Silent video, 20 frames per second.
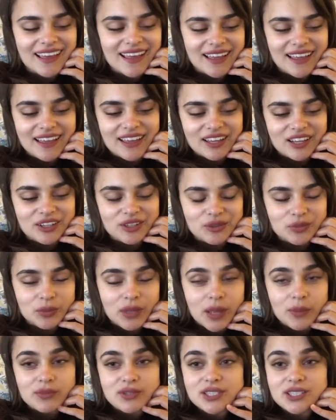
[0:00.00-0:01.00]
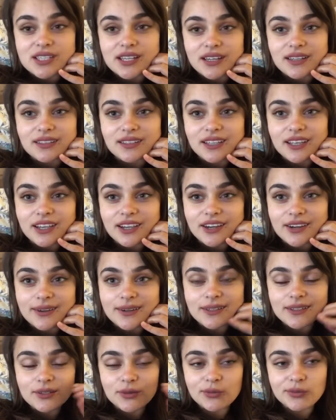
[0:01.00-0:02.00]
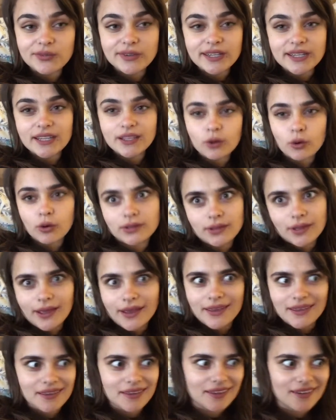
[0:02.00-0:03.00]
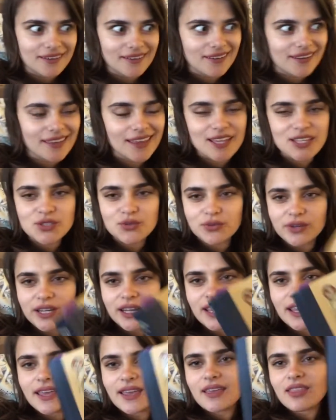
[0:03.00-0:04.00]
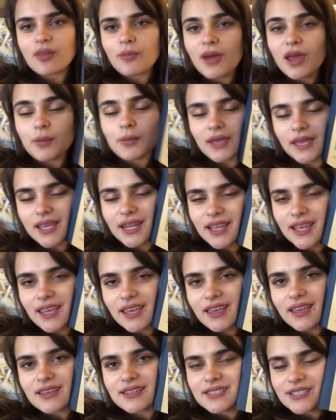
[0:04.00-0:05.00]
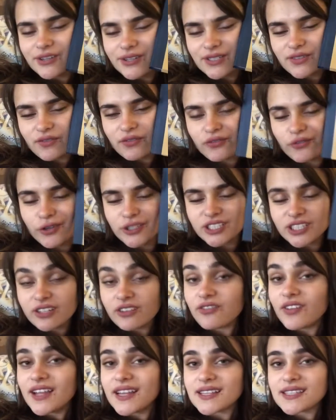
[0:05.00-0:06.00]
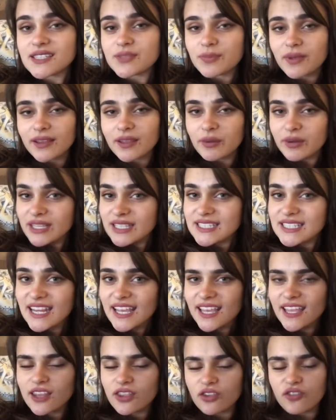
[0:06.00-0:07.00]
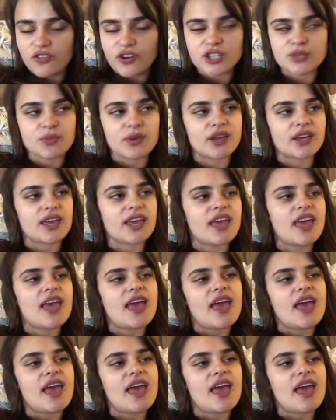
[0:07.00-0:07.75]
I'm sitting here reading, lying here, I guess, reading The Bad Beginning, A Series of Unfortunate Events by Lemony Snicket, the first book.